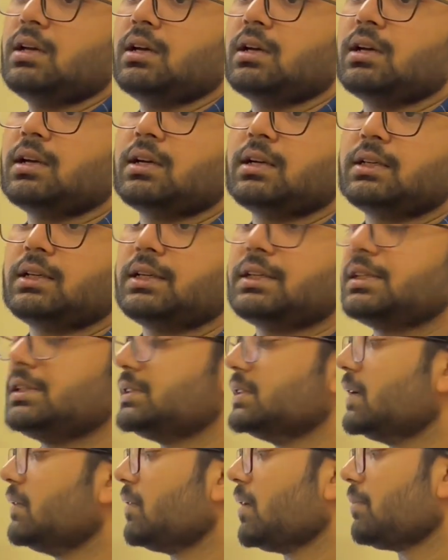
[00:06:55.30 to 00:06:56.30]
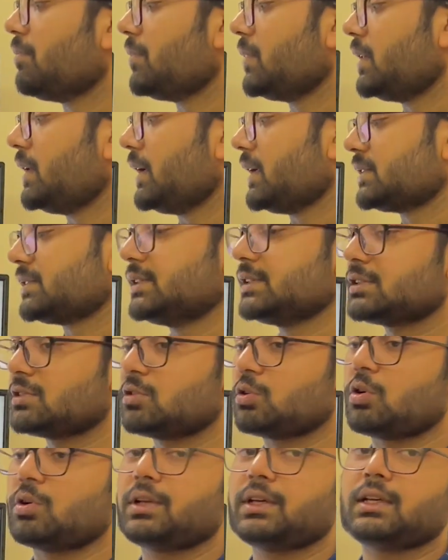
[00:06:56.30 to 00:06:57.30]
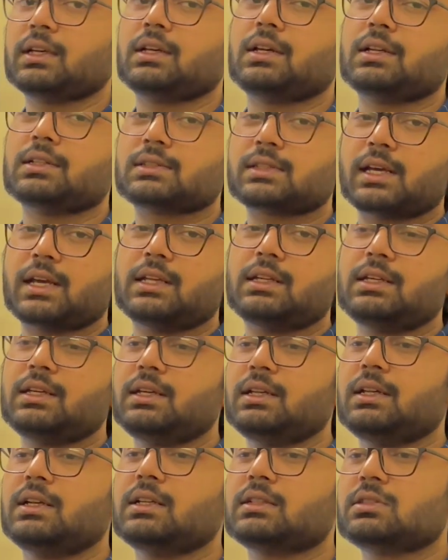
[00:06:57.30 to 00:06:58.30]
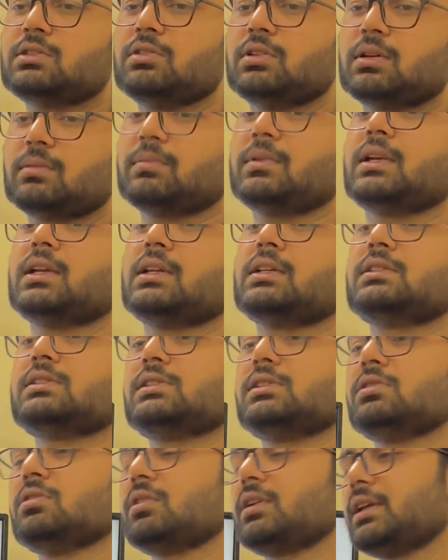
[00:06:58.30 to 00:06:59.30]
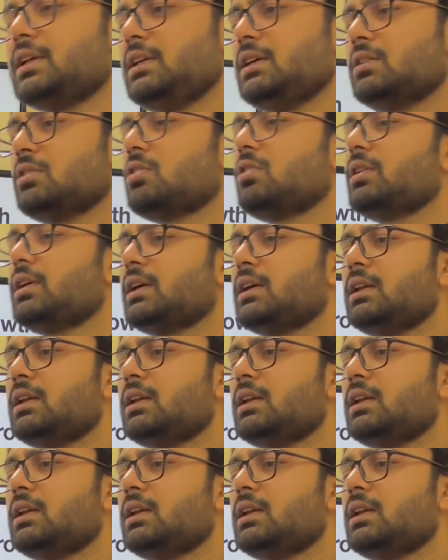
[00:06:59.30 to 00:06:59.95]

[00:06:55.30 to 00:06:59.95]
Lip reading: decreased development. Next is chronic illness. Any illness during pregnancy or any chronic